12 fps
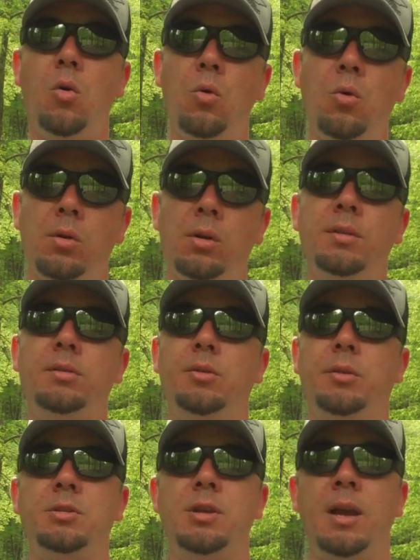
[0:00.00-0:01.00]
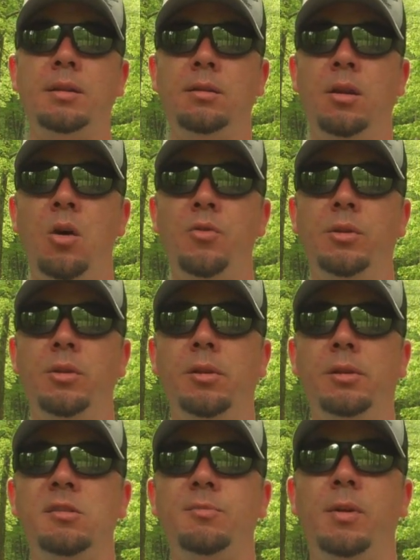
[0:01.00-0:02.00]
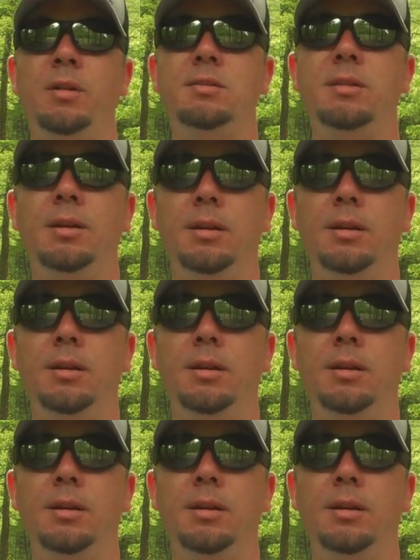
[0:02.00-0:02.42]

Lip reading: or to attract and hold the newly dispersed